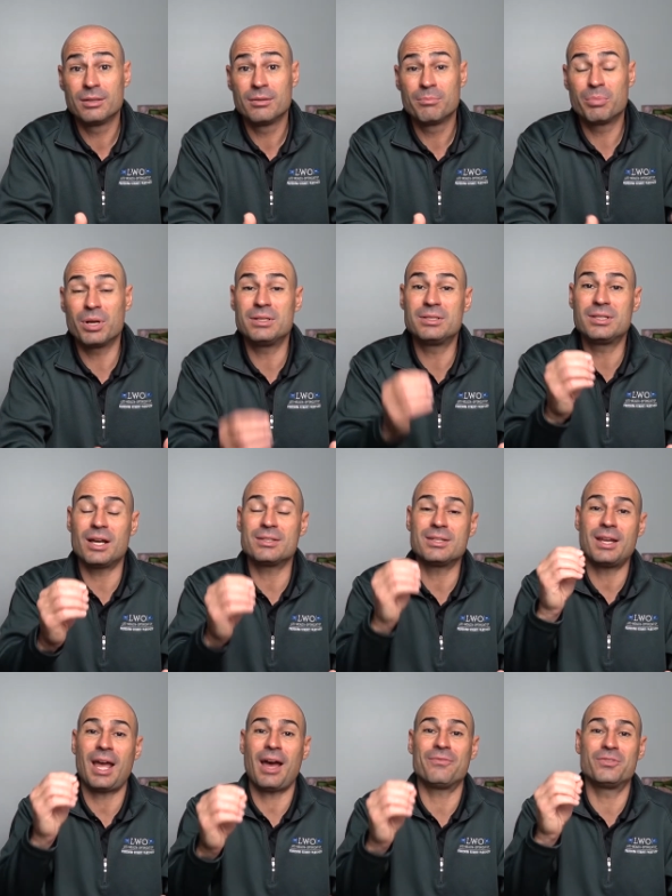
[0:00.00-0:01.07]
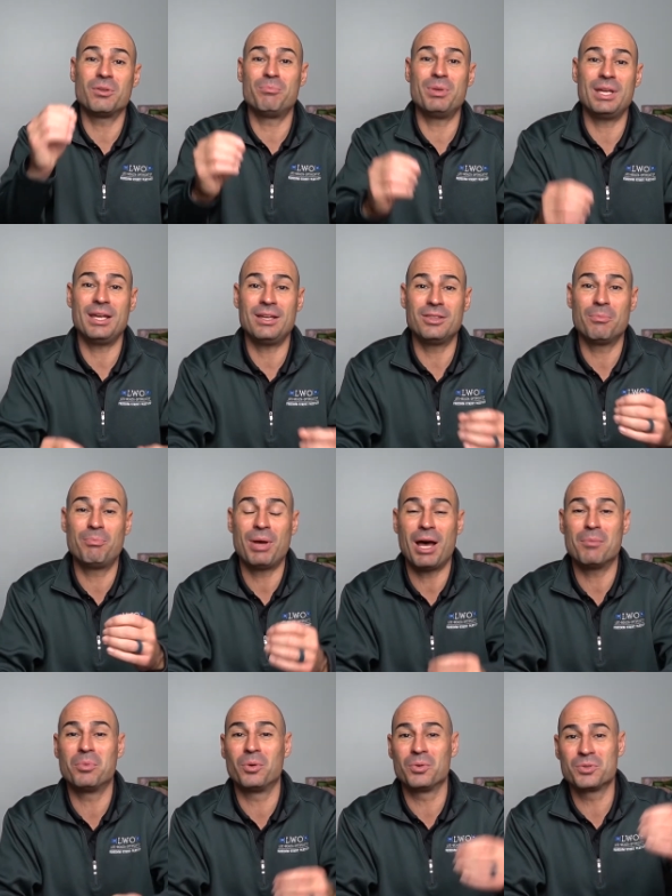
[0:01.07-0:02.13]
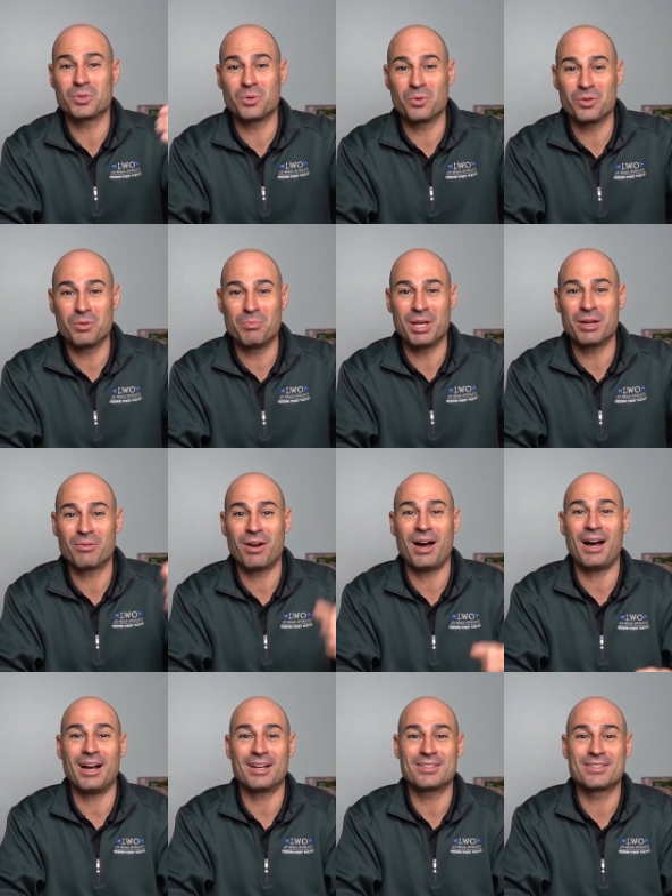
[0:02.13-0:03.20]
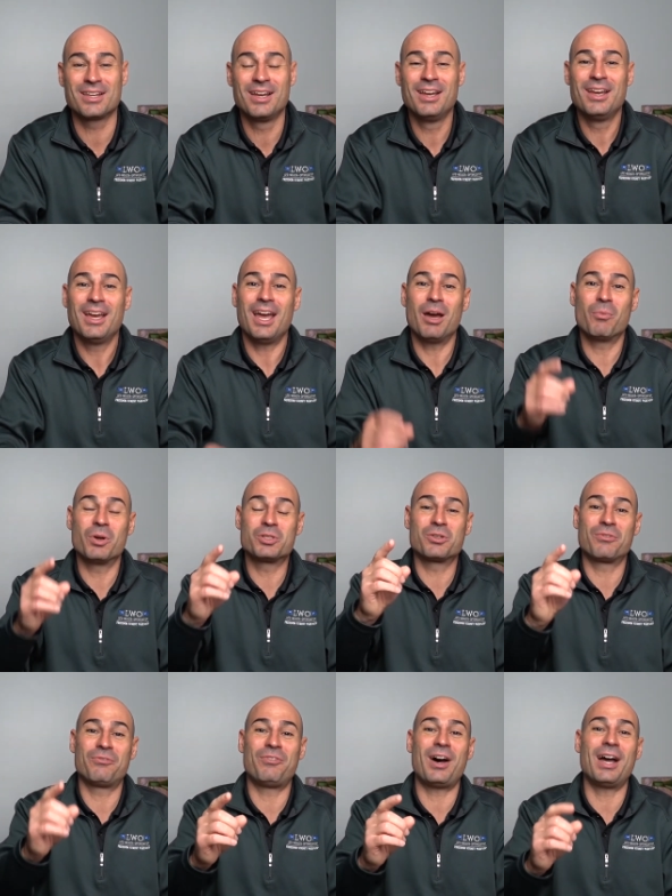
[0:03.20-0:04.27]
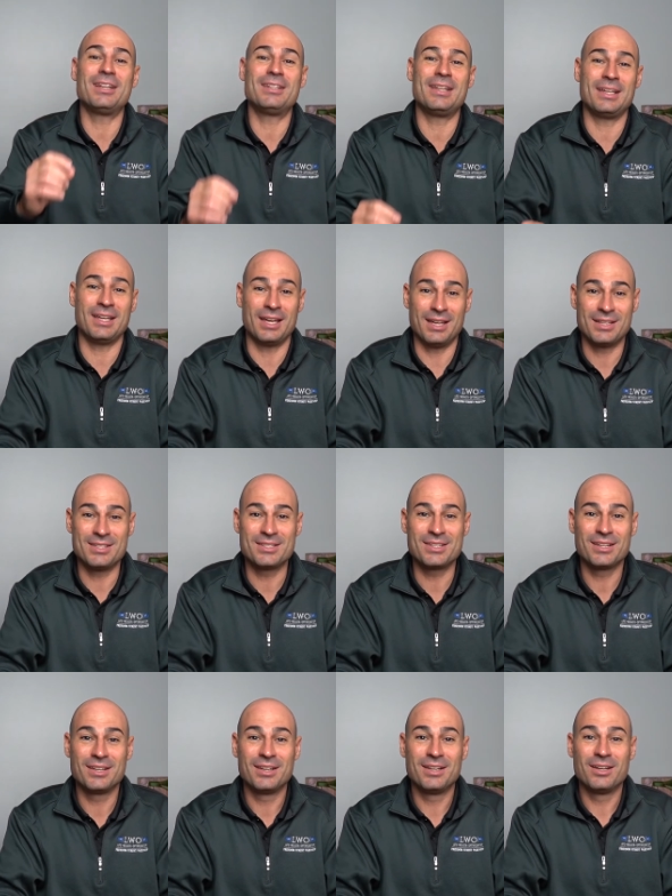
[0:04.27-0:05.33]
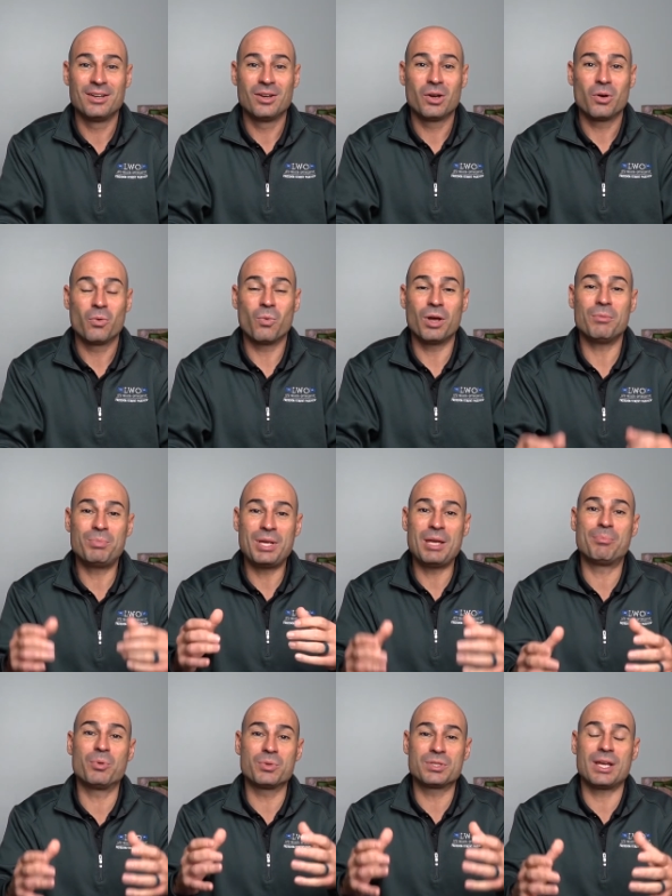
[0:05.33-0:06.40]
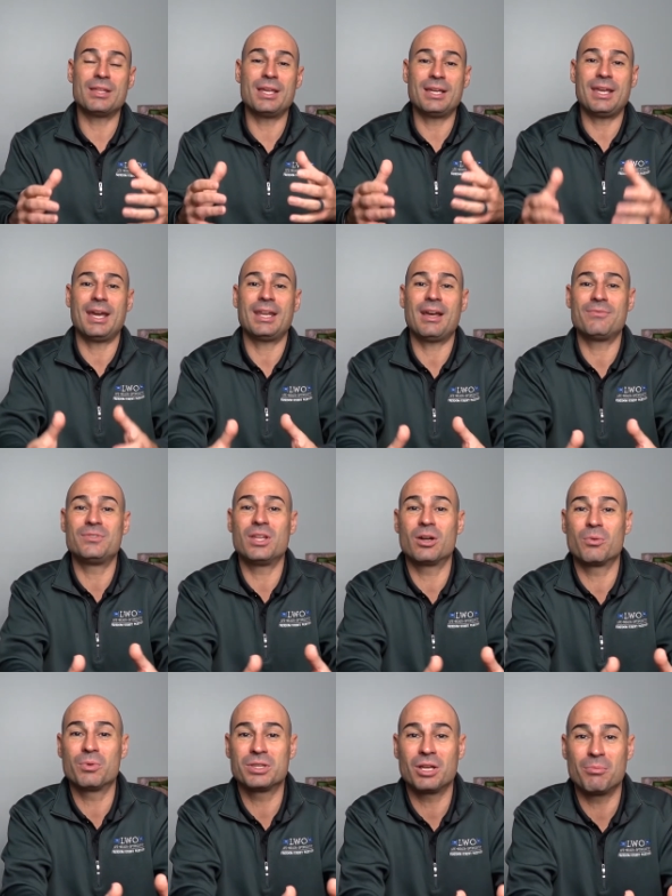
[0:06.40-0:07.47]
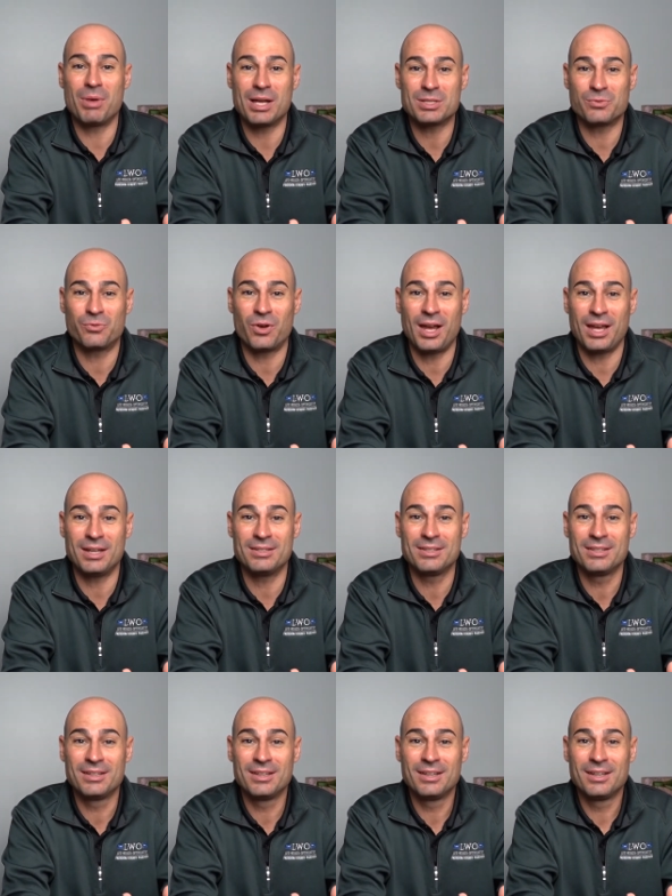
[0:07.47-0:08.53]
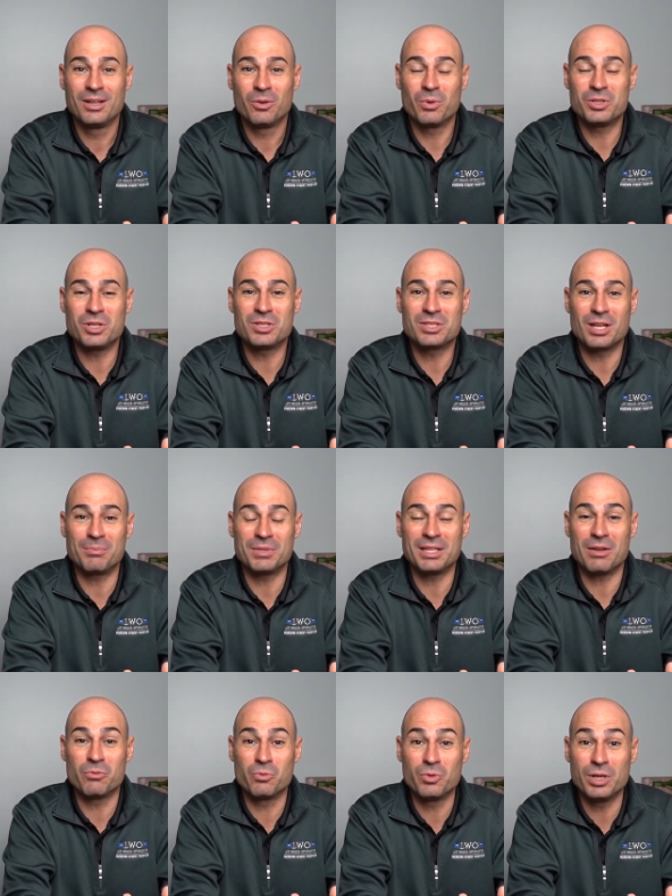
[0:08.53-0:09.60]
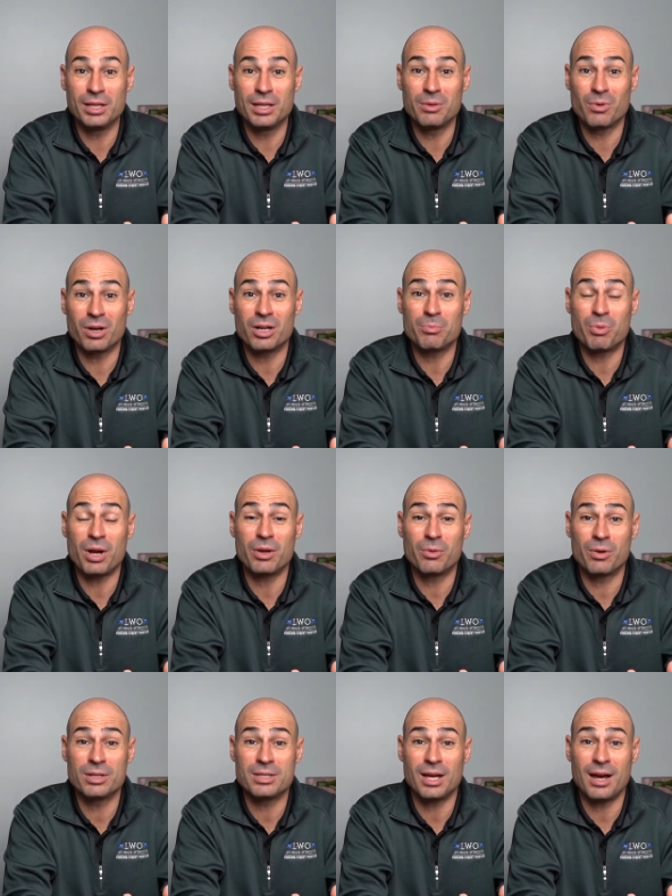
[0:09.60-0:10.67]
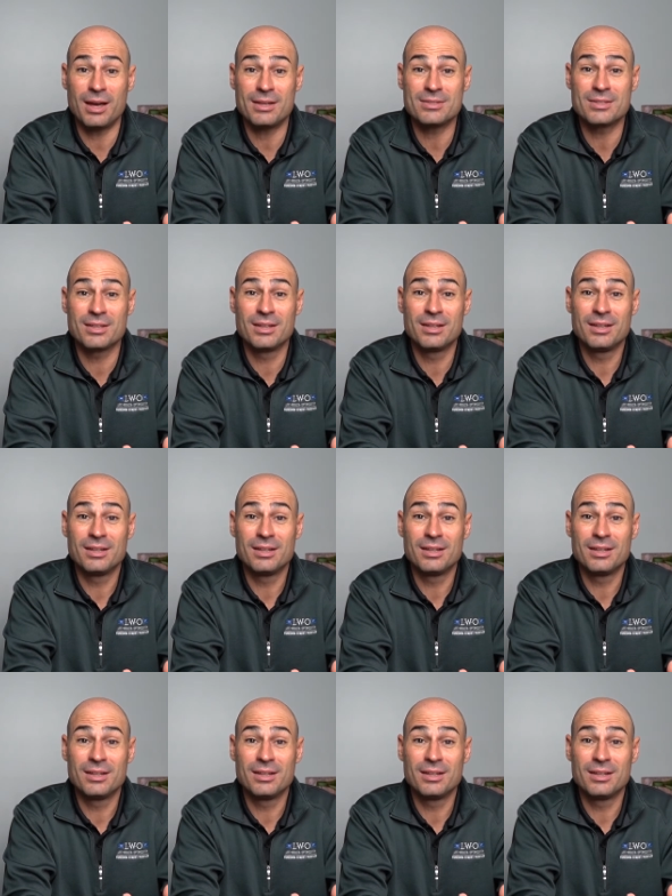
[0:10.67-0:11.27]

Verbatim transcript: but it doesn't have to be the pebbles or the big rocks and what you're finding is when people say they can't have dinner with their best friend, which is something they really wanted to prioritize,